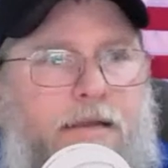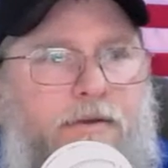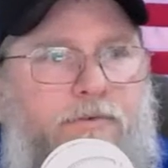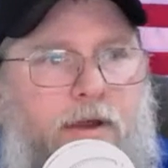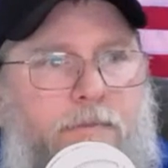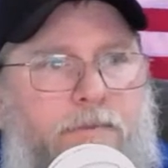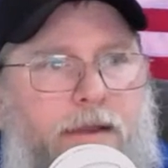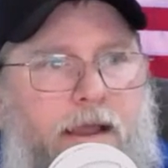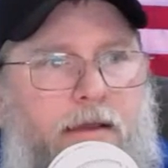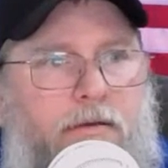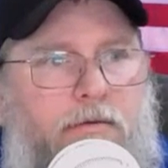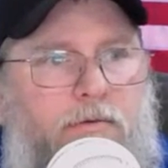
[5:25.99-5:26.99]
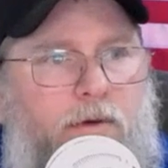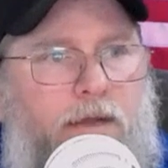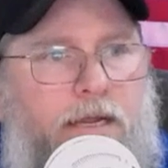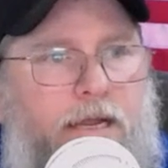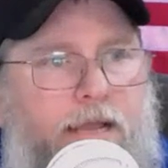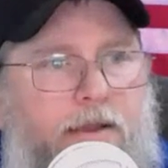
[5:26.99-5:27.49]
dropping out. What in
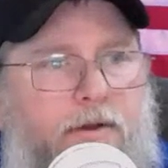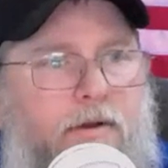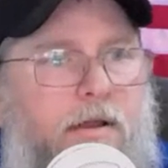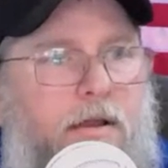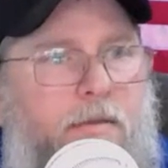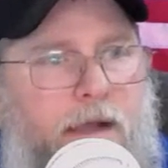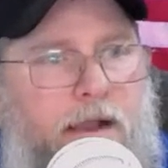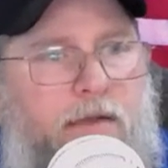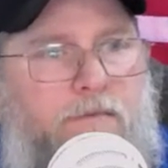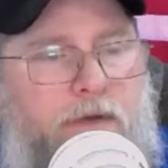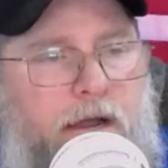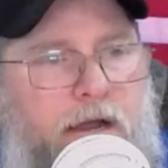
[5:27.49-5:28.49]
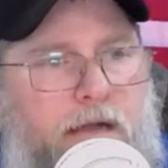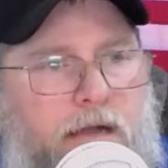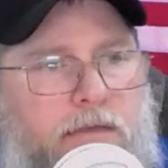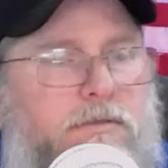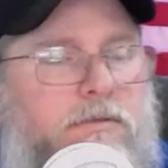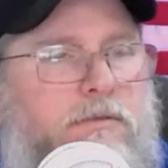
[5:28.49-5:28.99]
the hell? Michael
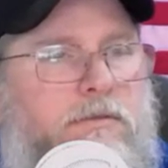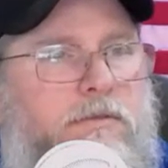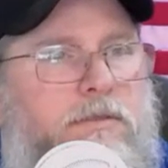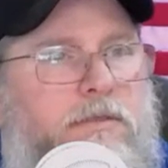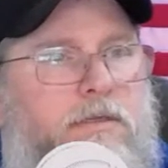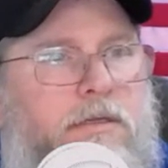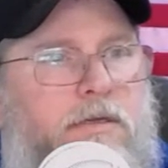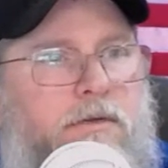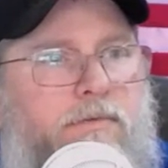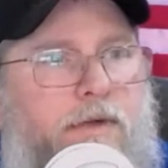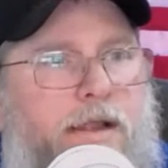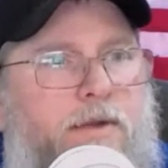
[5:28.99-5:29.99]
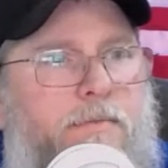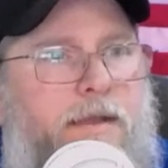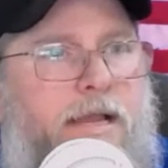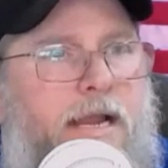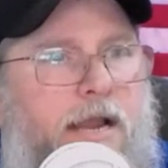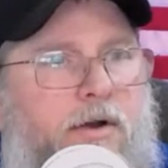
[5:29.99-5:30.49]
Fox, Radio
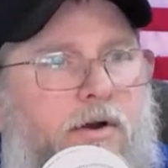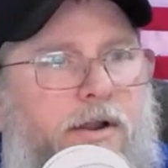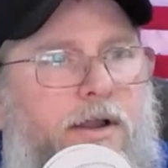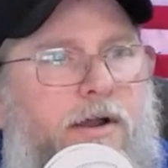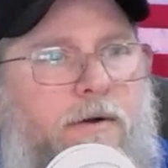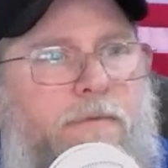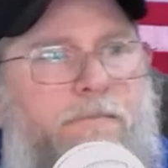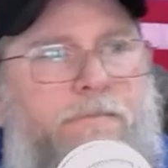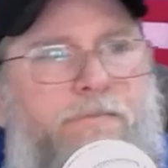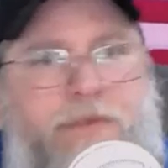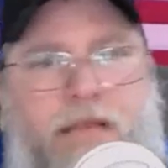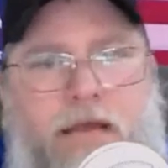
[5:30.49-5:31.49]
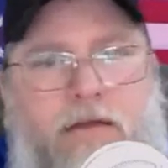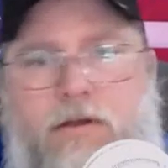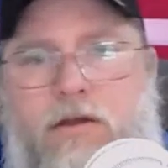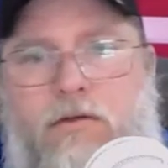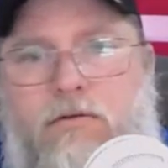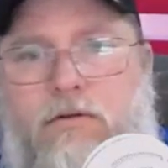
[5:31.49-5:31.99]
man, how are y'all? I don't
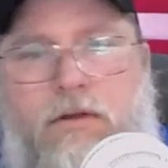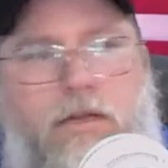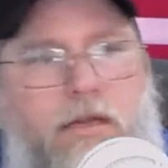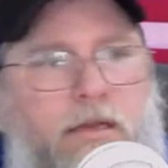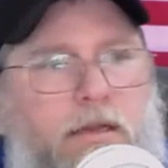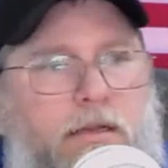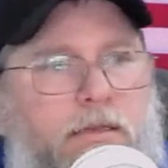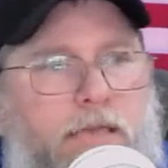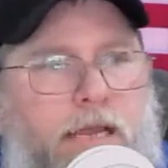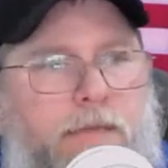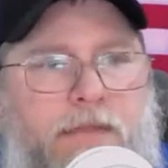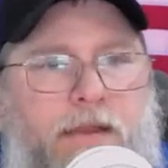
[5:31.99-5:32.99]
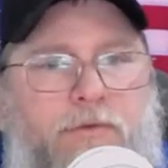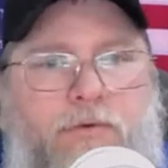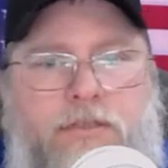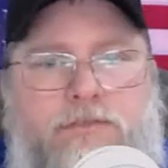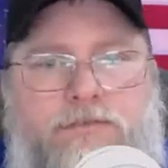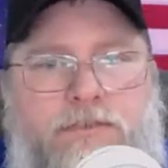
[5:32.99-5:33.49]
know. Damn thing
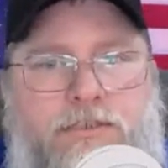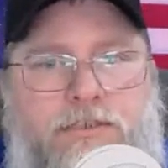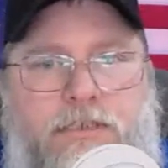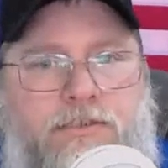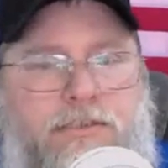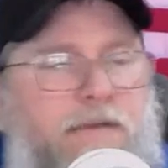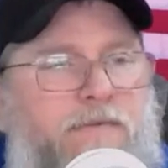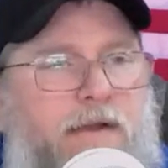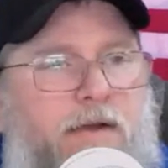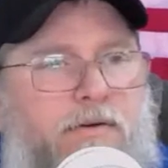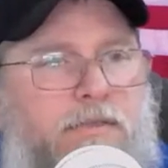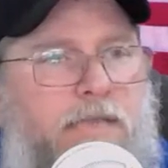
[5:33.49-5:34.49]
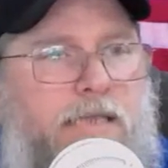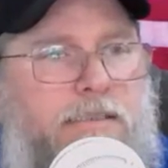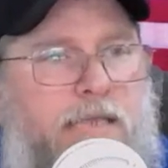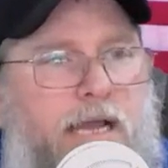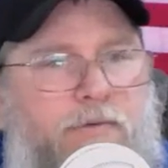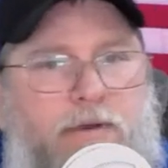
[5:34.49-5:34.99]
runs for 6 or 7 hours last
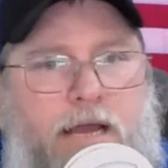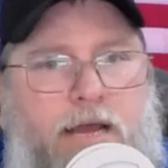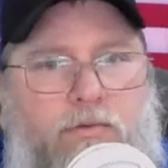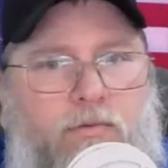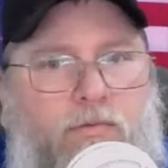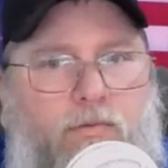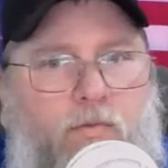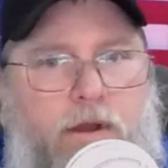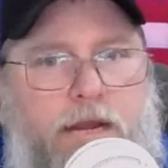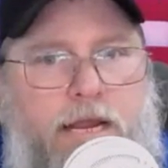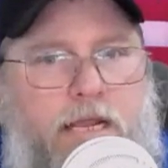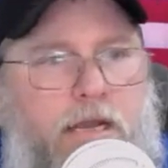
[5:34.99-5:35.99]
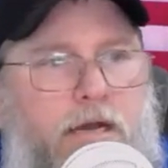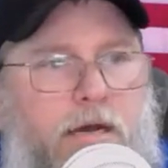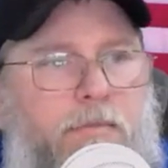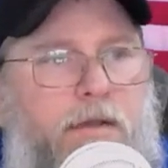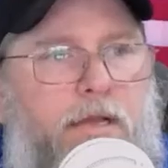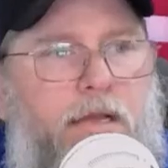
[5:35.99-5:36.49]
night without one hiccup,
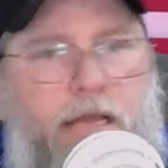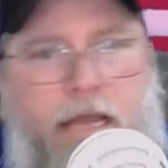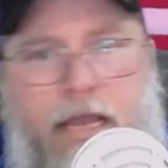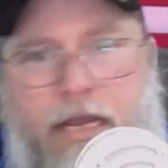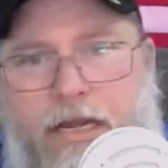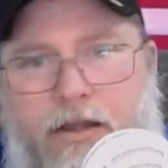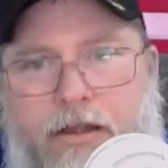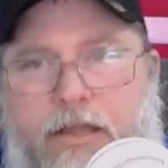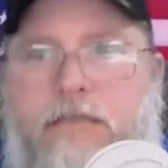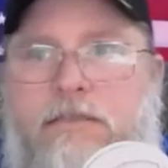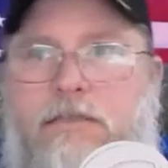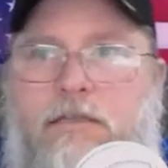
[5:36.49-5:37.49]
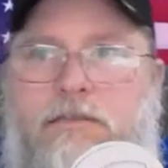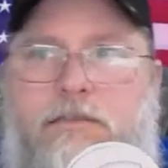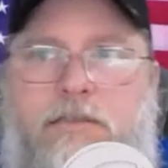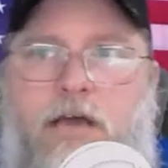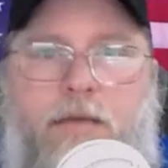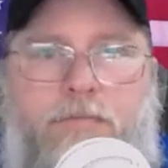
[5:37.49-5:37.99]
and here it is done
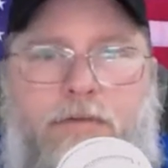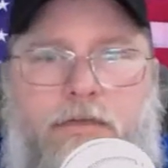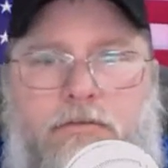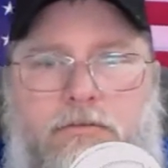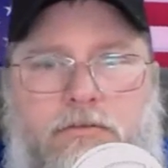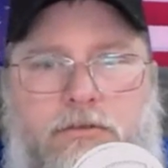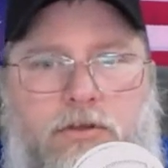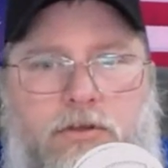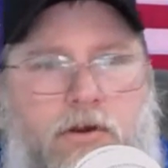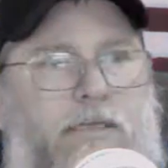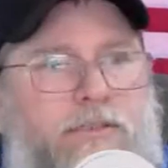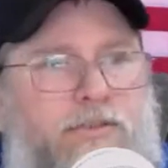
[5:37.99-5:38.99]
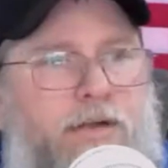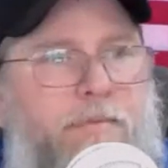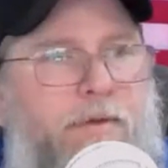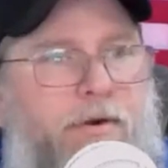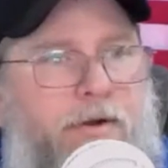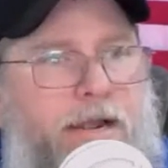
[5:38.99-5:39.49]
stopped and started the stream
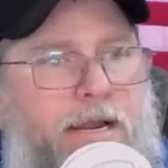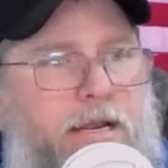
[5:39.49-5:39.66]
already